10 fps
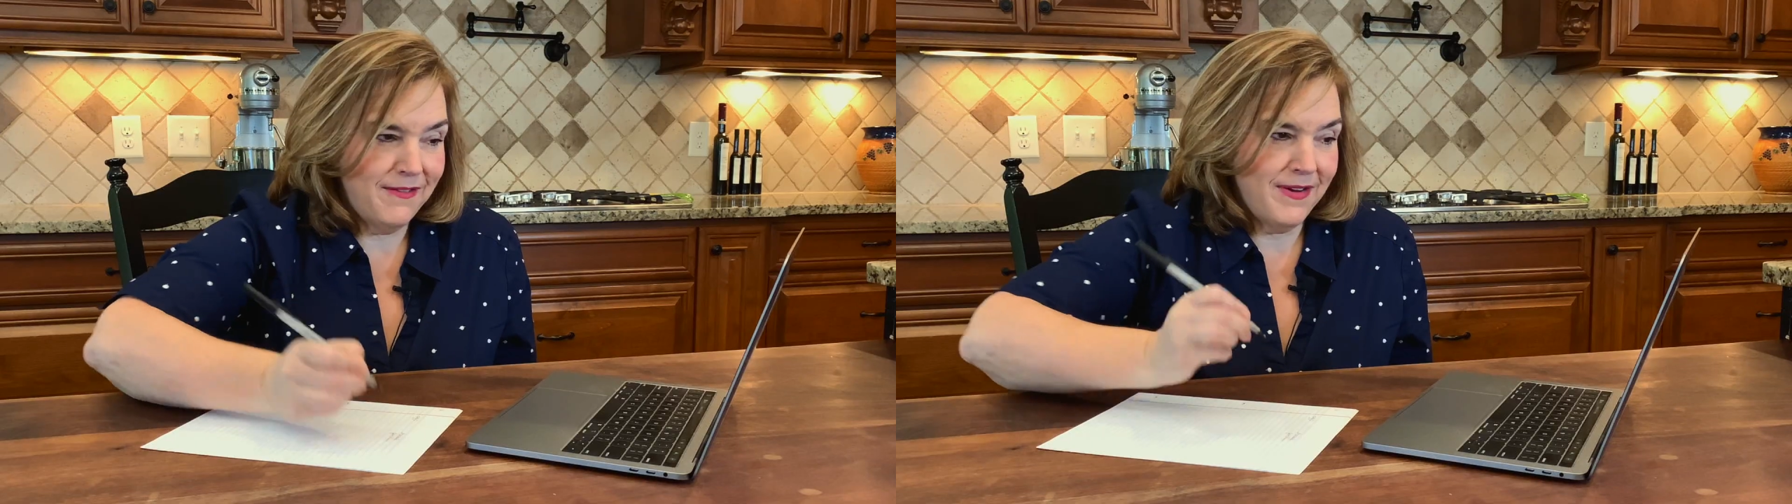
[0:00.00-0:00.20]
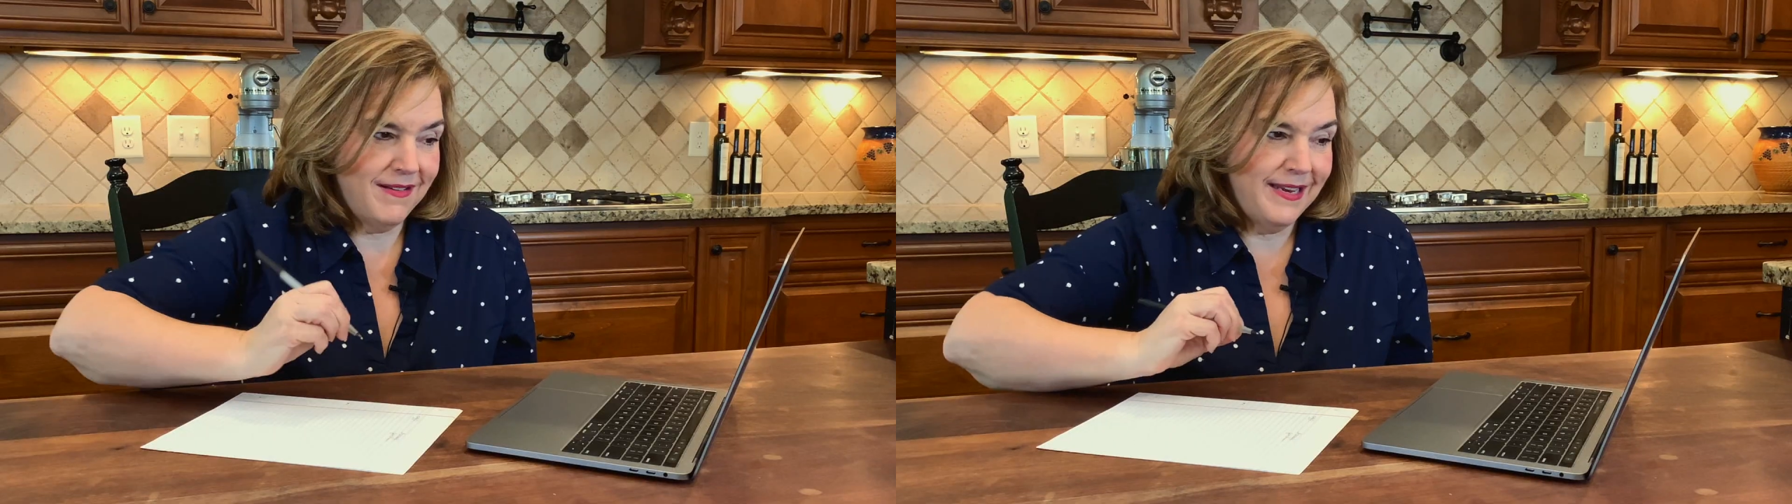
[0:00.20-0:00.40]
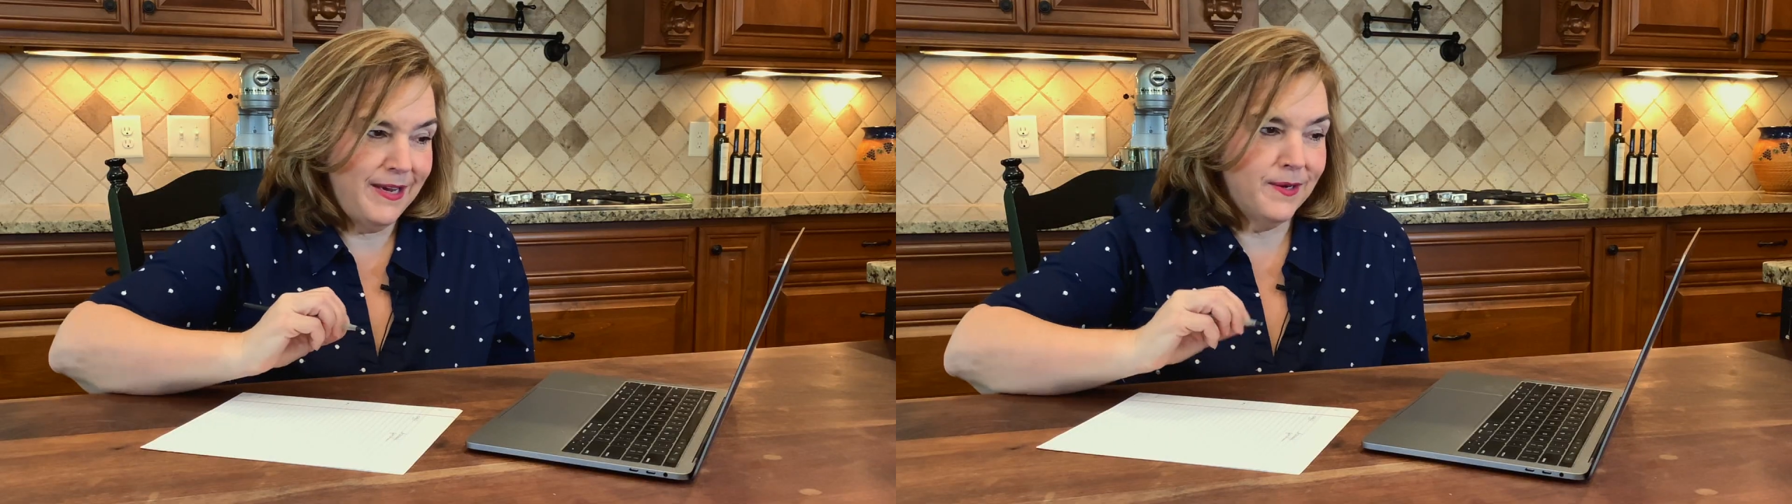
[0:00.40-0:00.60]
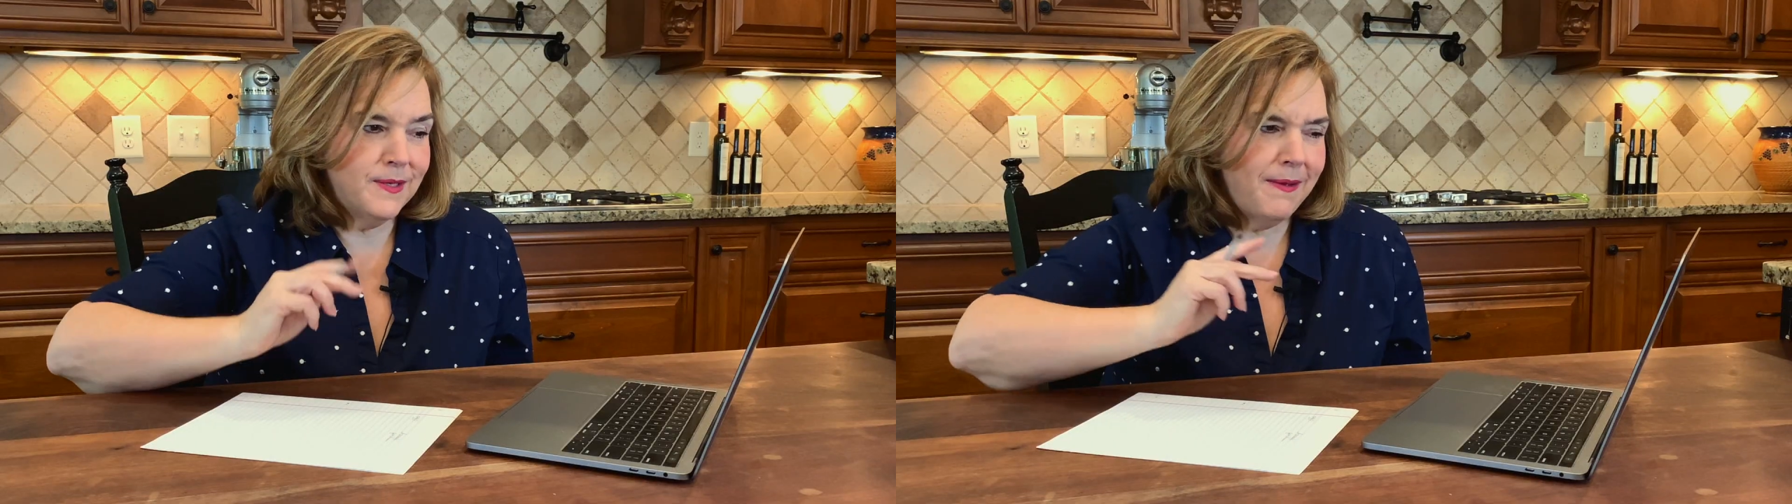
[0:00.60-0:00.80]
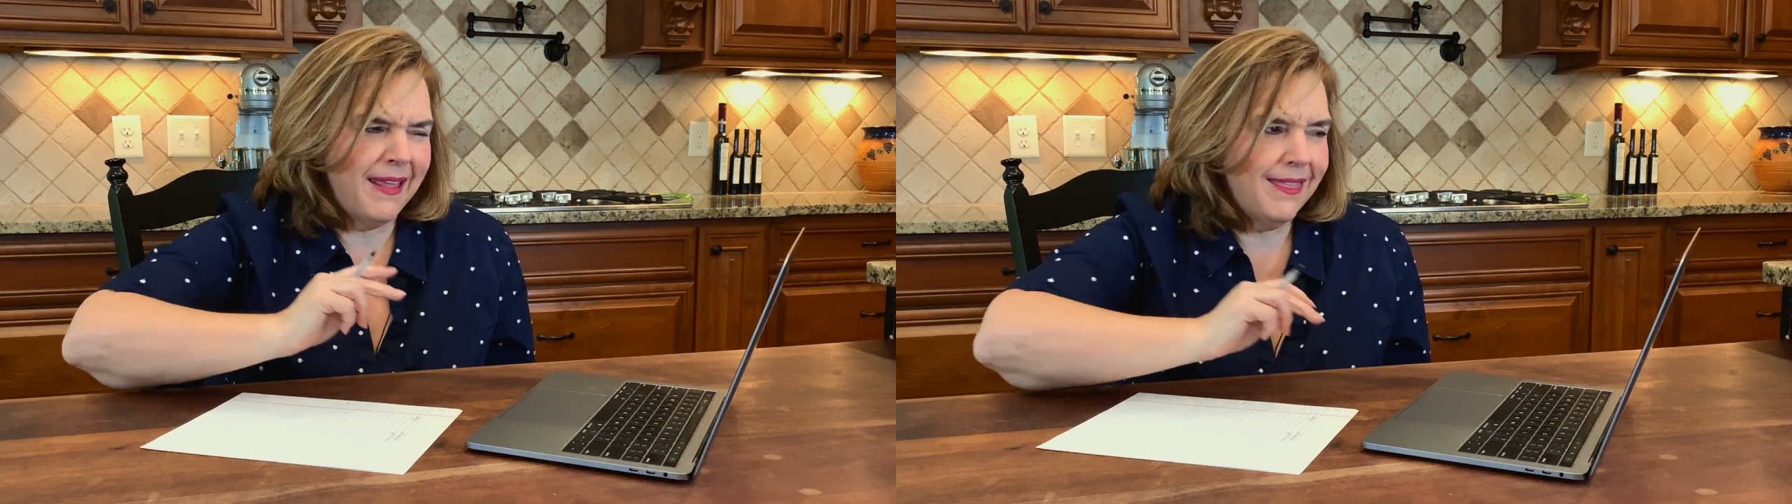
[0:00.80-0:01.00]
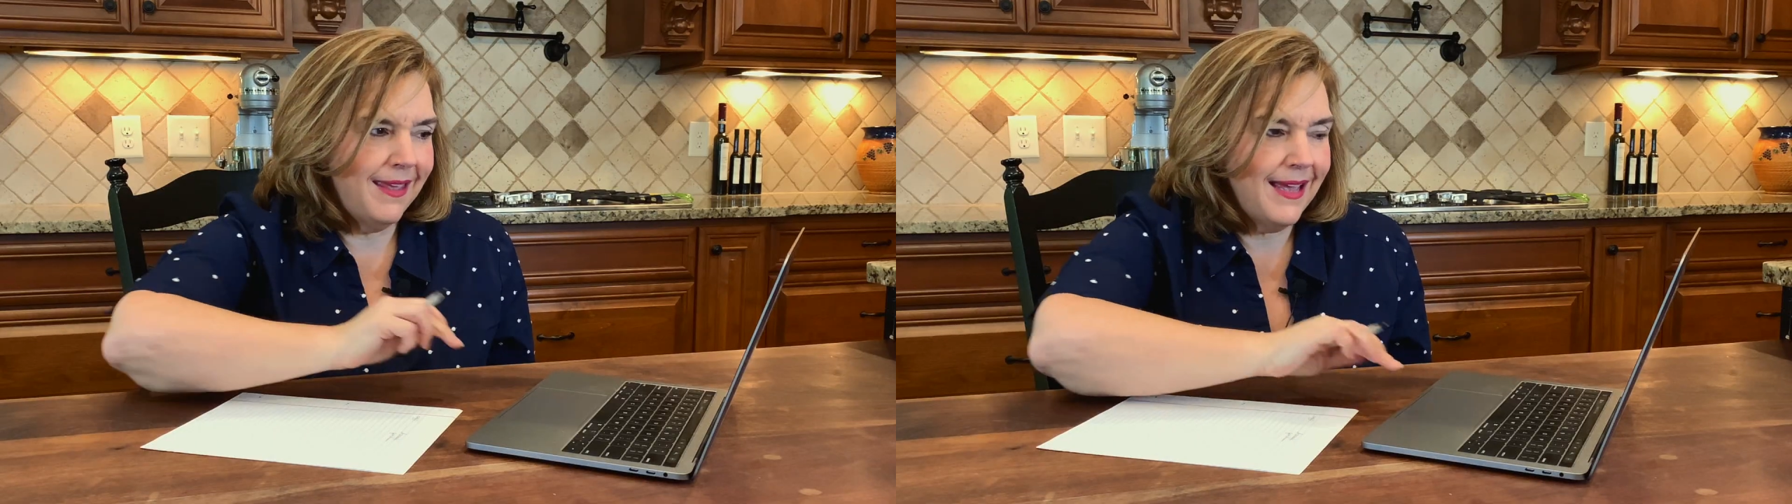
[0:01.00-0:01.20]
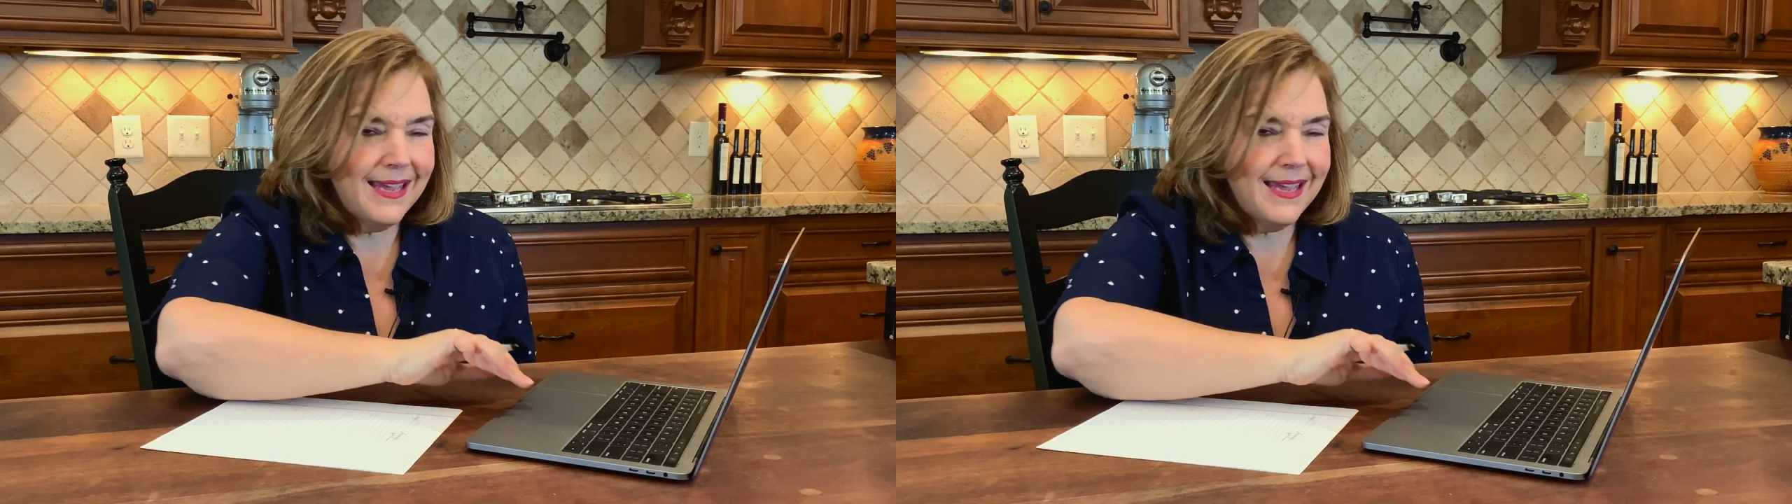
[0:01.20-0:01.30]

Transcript: around here, so I think I